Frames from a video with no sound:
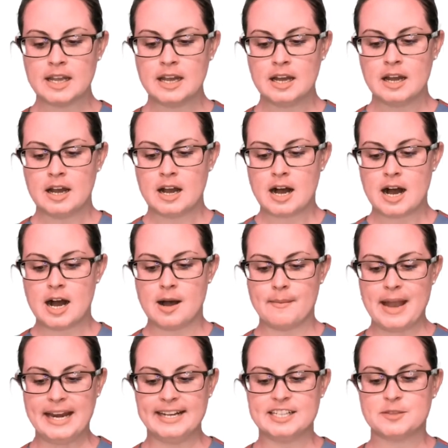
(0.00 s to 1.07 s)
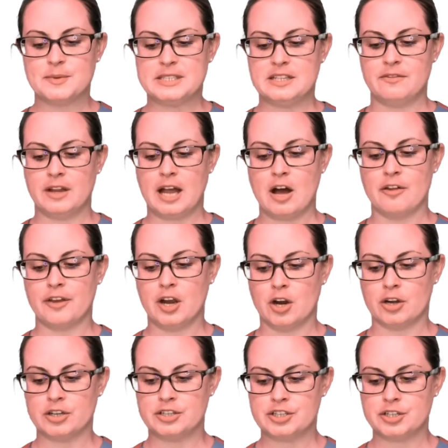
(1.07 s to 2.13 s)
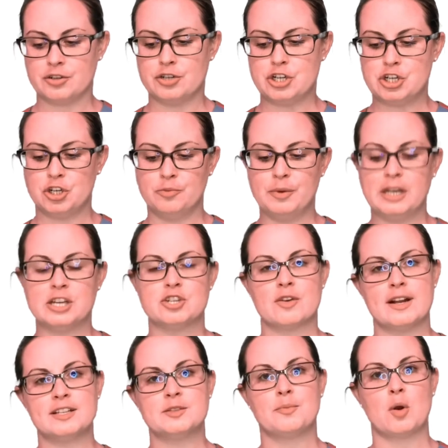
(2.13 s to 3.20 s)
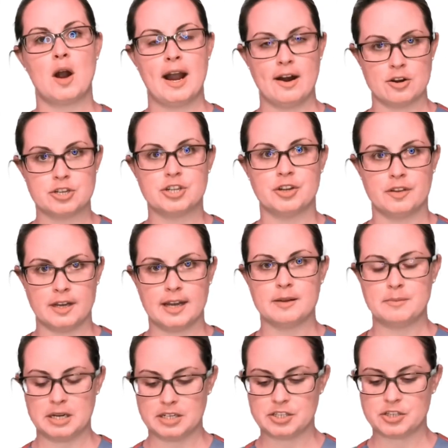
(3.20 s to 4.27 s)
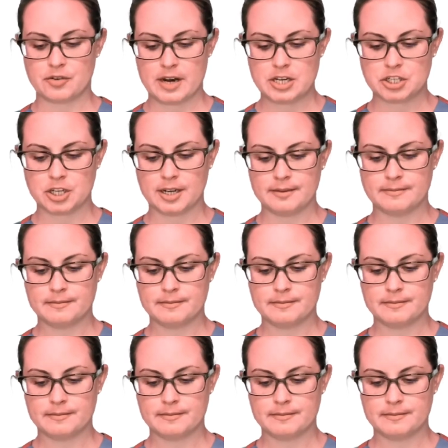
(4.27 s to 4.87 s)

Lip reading: Any specific healthcare concerns should be addressed prior to the administration.